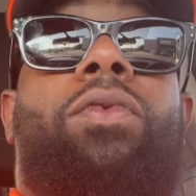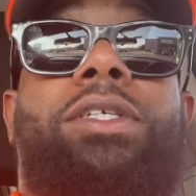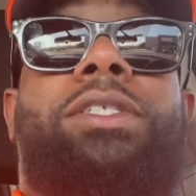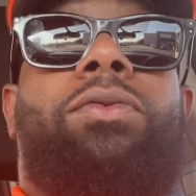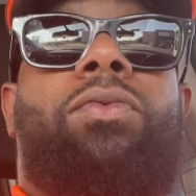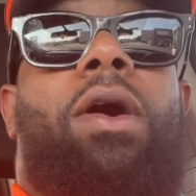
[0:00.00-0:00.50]

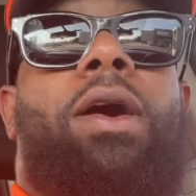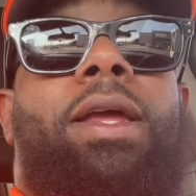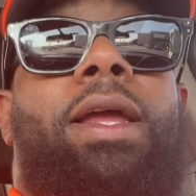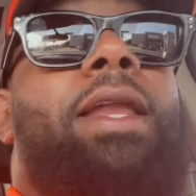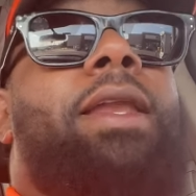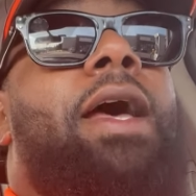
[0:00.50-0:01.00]
what she
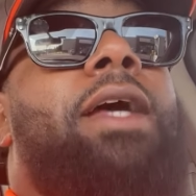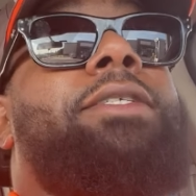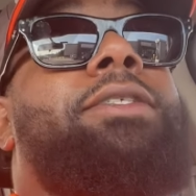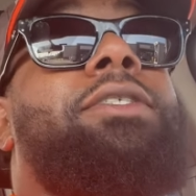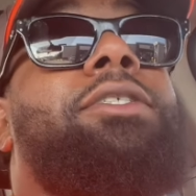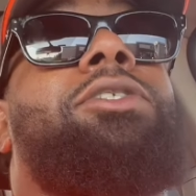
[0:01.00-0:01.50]
wanted, and now
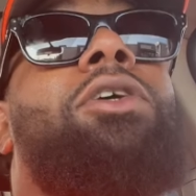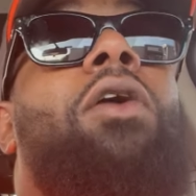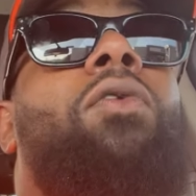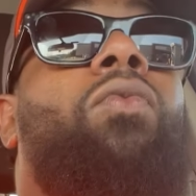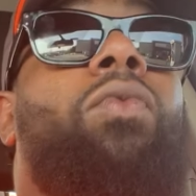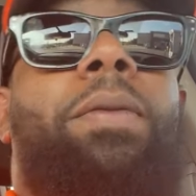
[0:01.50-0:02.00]
she's going to
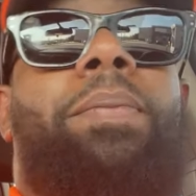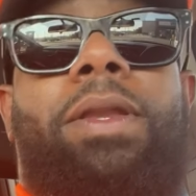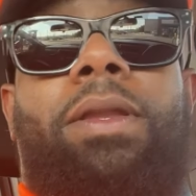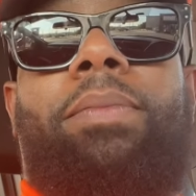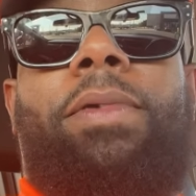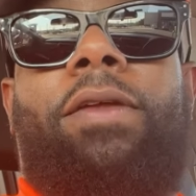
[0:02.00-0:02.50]
start
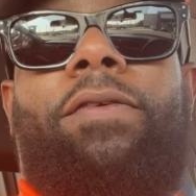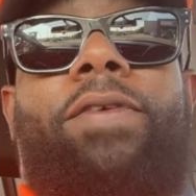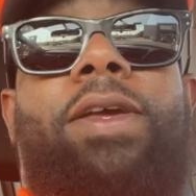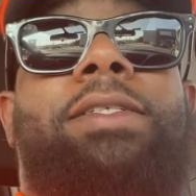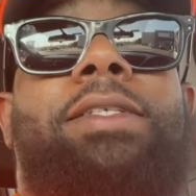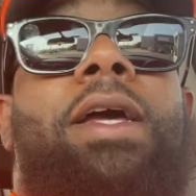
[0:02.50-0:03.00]
reaping the
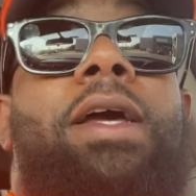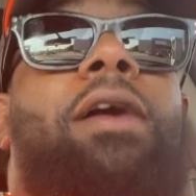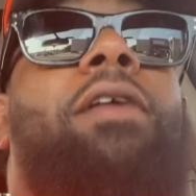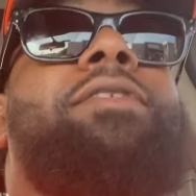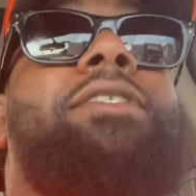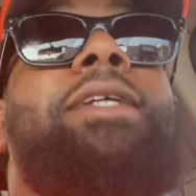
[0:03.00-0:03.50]
benefits
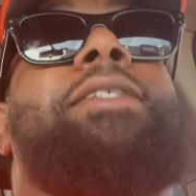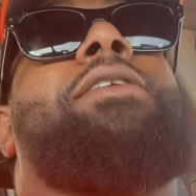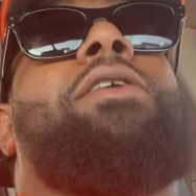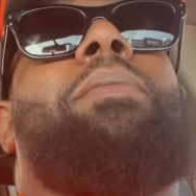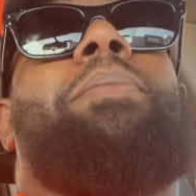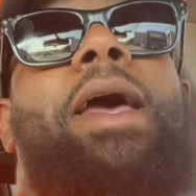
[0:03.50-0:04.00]
of
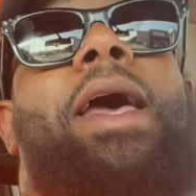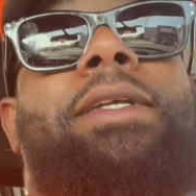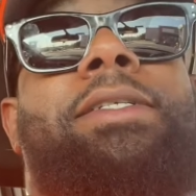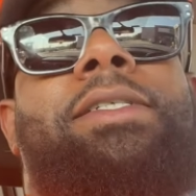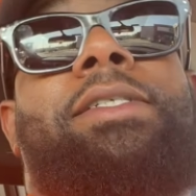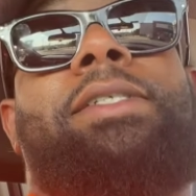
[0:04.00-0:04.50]
chasing her
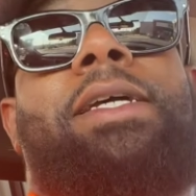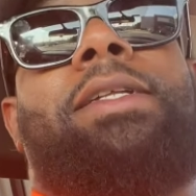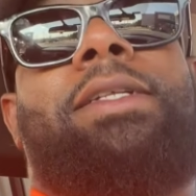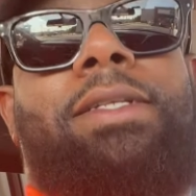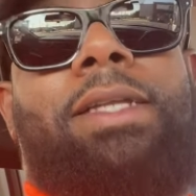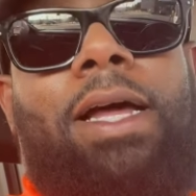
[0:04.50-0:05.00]
passion instead
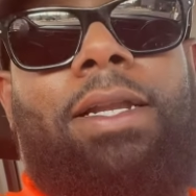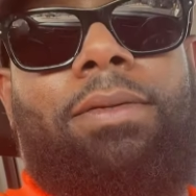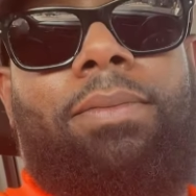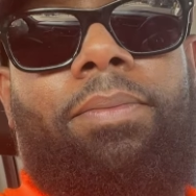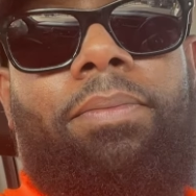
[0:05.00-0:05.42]
of the dollar.